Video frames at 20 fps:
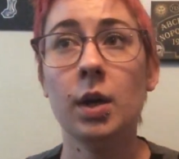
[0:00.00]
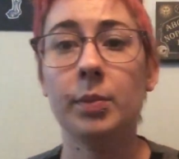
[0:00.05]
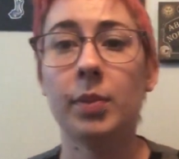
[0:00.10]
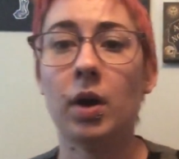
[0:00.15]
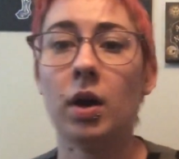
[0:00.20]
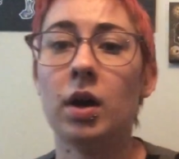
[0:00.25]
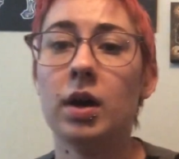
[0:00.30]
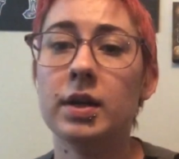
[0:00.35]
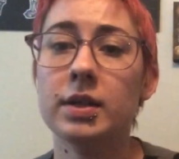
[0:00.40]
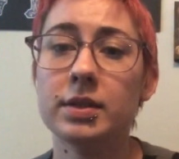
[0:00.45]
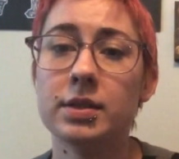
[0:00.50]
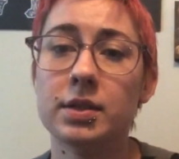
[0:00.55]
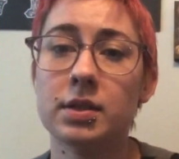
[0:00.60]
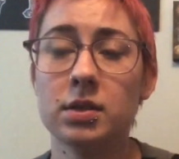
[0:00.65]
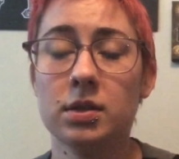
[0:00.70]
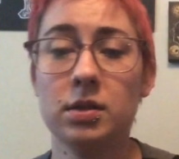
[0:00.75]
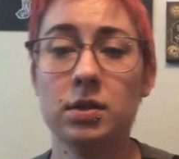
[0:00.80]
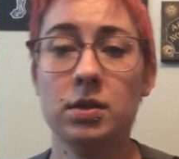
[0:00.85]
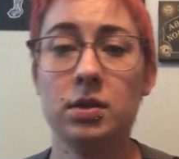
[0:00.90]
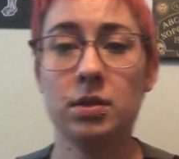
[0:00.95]

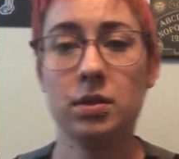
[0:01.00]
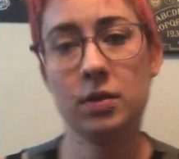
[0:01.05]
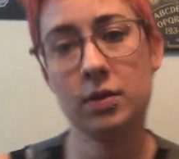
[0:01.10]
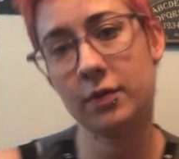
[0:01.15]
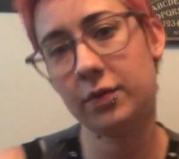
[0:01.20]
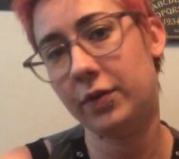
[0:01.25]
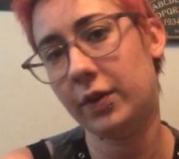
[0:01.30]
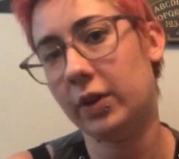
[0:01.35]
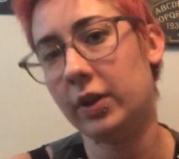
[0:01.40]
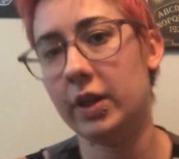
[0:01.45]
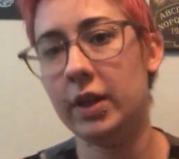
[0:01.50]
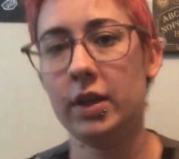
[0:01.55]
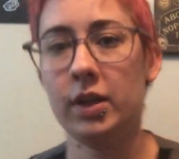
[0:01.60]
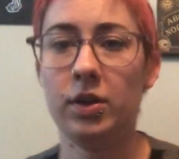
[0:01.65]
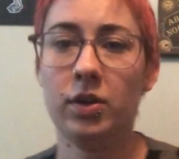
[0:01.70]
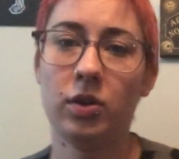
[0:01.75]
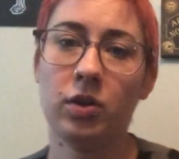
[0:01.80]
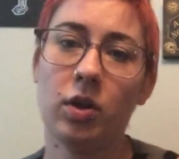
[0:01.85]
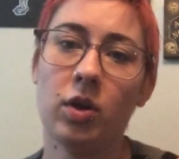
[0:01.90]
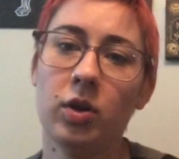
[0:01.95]
pause, fill
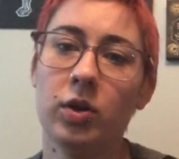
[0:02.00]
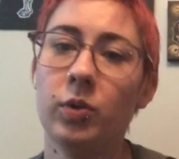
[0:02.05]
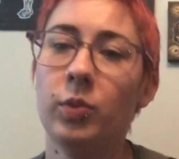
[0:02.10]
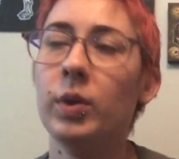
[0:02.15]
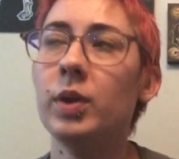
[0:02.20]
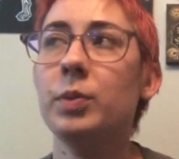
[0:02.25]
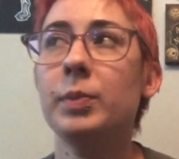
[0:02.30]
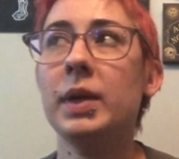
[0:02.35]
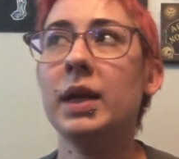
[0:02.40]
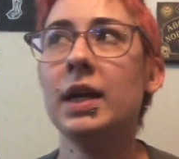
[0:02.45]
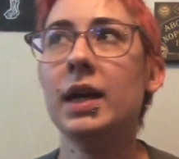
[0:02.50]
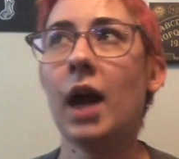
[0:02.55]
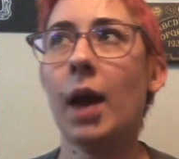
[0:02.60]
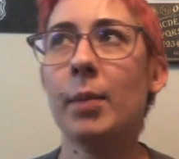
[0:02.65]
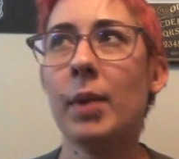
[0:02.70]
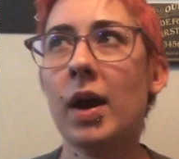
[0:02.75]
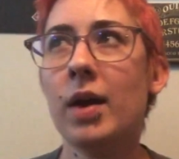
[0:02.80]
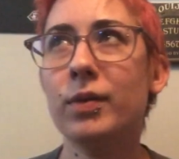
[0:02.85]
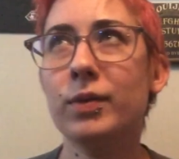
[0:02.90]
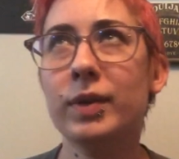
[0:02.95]
in along with me,
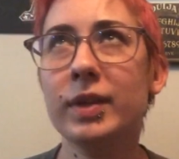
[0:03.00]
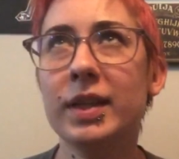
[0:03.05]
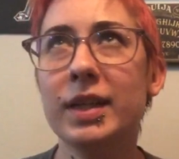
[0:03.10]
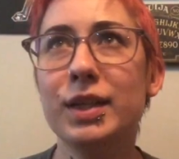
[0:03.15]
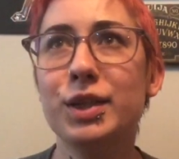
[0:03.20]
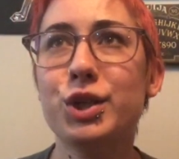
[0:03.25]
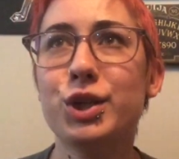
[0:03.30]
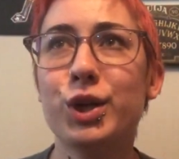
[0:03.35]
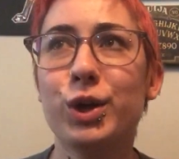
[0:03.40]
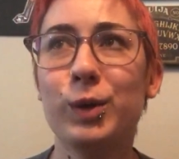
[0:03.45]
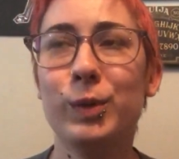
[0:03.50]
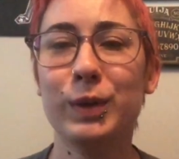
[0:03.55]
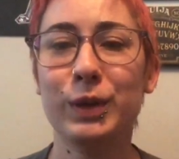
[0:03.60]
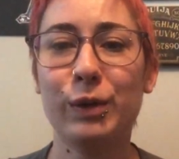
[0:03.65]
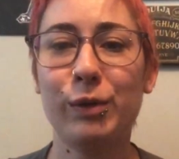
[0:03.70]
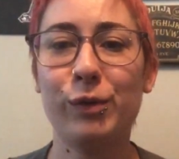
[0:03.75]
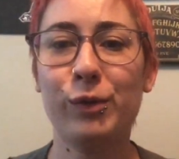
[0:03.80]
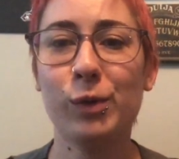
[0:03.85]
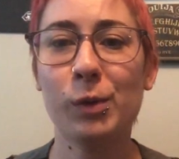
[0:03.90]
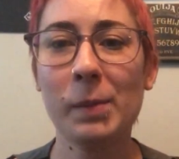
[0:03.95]
I'm not really sure what
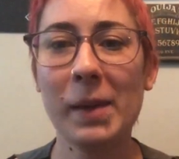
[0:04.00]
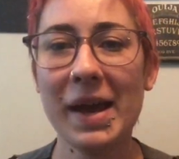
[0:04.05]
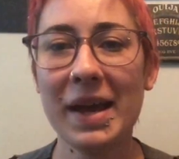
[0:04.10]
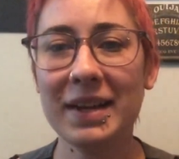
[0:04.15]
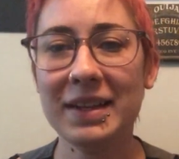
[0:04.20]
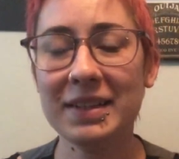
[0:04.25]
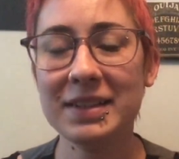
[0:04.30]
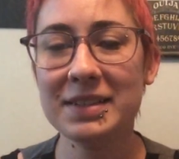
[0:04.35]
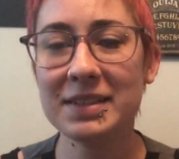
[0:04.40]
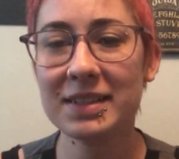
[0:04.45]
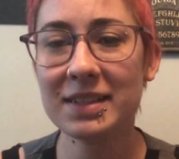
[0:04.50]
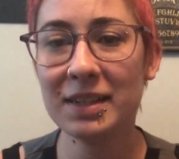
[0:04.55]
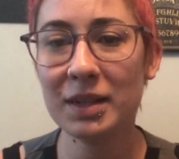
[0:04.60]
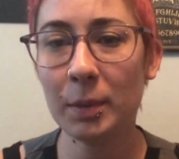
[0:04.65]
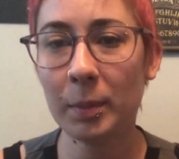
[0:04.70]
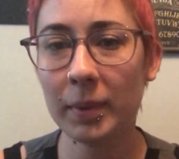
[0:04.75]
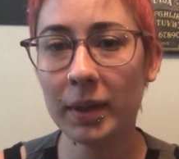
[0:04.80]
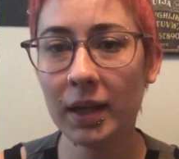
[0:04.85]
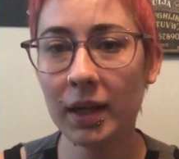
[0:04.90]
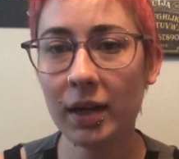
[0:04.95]
the format is
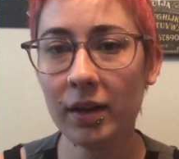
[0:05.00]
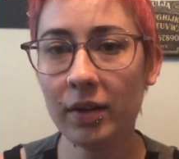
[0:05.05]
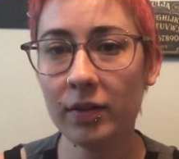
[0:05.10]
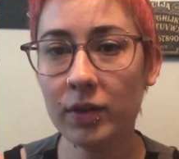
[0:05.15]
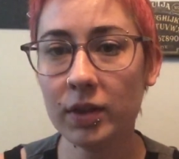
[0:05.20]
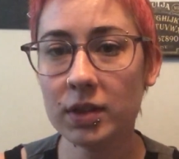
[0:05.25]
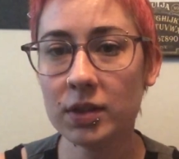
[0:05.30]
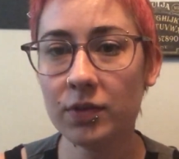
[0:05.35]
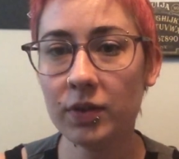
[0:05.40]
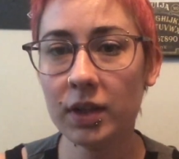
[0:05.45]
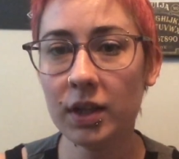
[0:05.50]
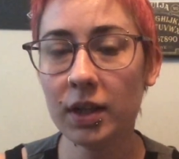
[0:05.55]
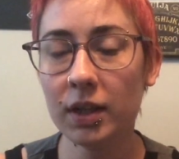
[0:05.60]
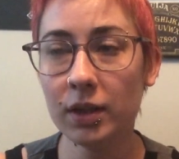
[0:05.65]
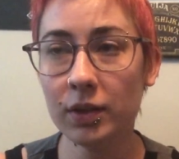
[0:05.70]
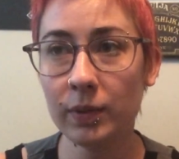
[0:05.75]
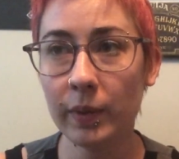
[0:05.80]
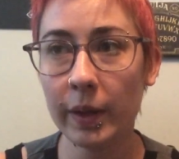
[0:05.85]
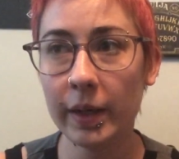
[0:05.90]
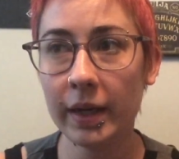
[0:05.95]
gonna be of this
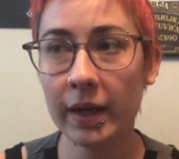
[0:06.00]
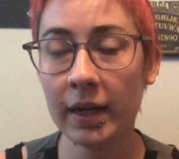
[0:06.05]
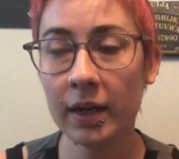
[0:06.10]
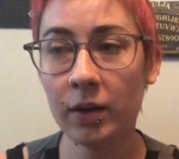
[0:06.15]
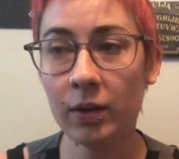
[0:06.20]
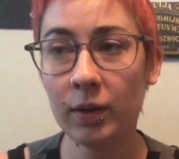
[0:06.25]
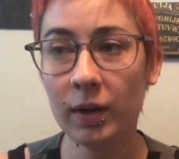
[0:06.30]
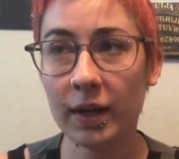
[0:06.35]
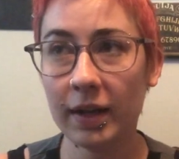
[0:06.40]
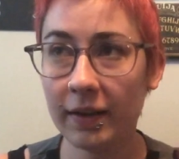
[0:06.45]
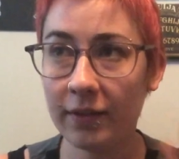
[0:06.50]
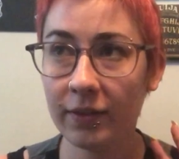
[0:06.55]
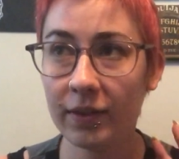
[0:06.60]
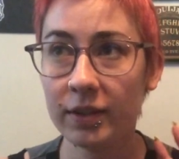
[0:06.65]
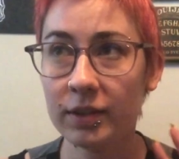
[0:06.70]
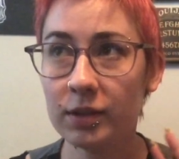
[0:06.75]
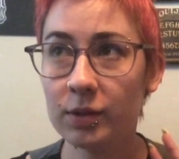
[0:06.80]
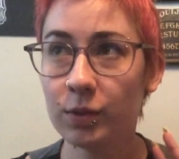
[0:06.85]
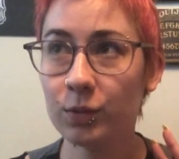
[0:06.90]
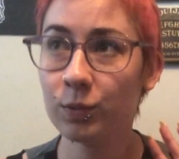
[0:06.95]
video right now. I have
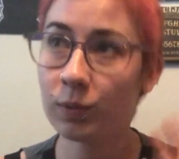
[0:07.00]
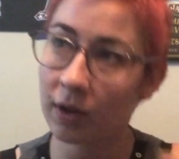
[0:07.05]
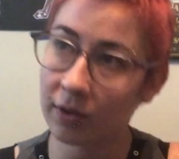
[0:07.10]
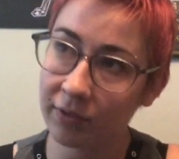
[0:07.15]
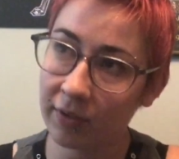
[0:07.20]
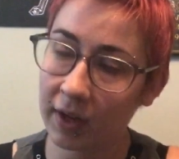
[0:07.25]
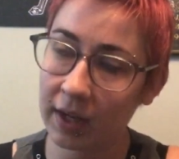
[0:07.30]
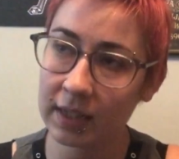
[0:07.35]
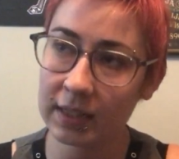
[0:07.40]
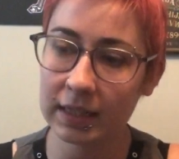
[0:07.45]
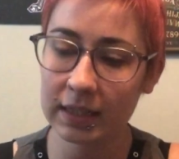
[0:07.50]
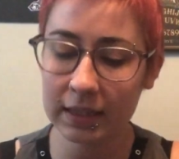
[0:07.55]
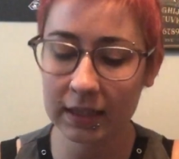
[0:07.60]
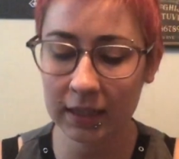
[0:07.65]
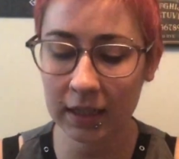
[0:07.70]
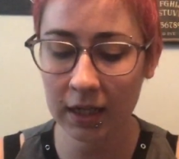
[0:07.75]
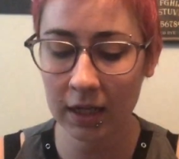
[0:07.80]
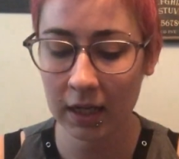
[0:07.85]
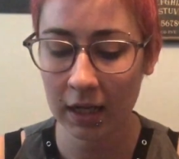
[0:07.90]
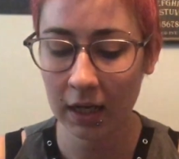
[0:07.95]
a rough
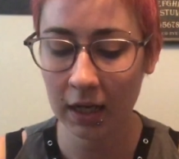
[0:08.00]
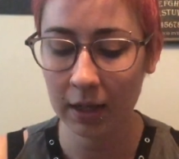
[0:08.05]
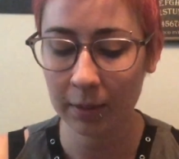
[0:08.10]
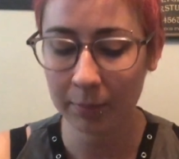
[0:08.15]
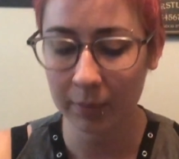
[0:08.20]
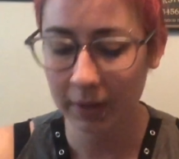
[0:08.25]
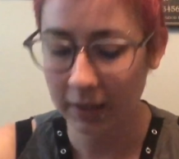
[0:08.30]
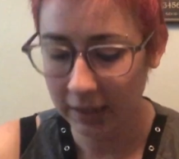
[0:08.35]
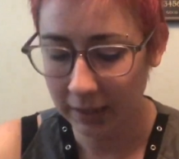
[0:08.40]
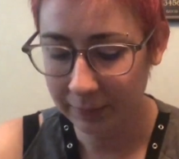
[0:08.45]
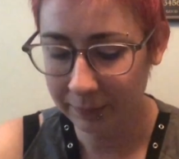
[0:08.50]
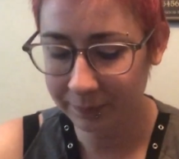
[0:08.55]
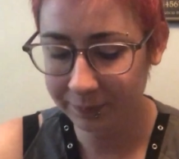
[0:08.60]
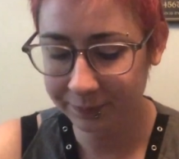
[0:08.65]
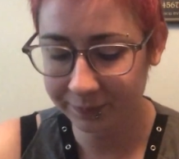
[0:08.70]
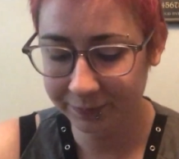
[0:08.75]
idea, but